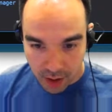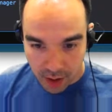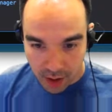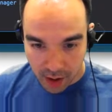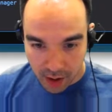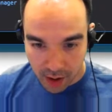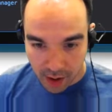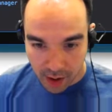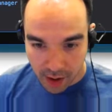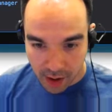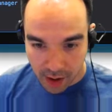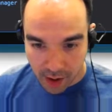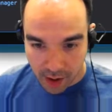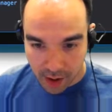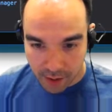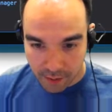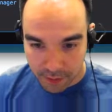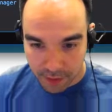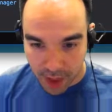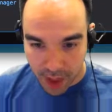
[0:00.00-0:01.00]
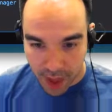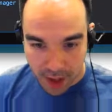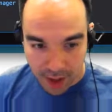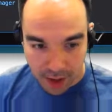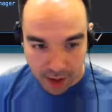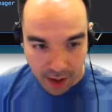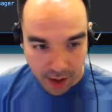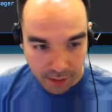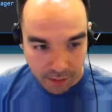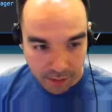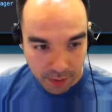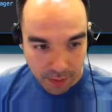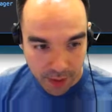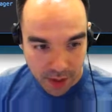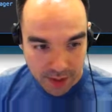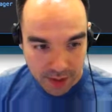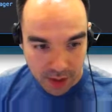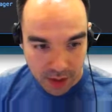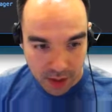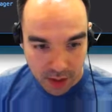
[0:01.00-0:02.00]
I have that, I have the
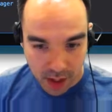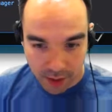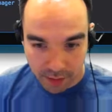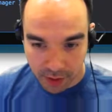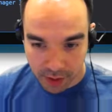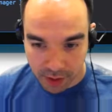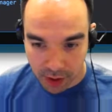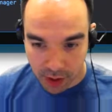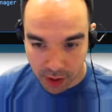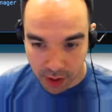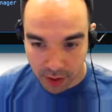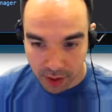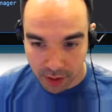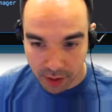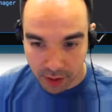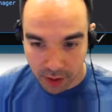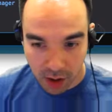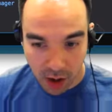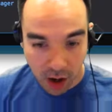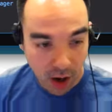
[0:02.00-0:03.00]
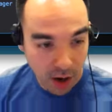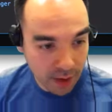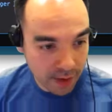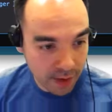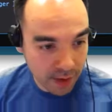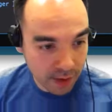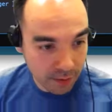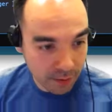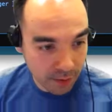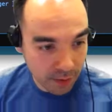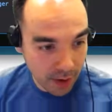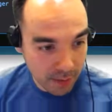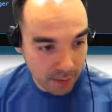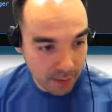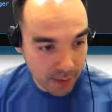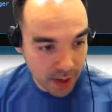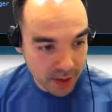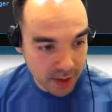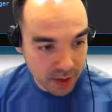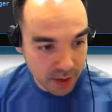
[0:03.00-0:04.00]
message, I have the target, the content frame
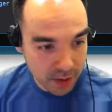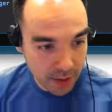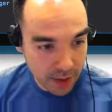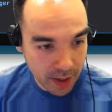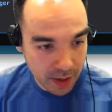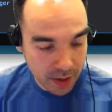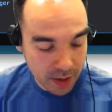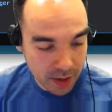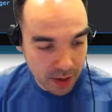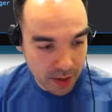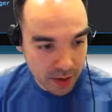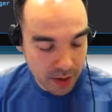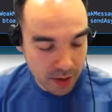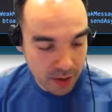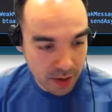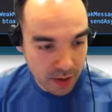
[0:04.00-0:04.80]
message manager.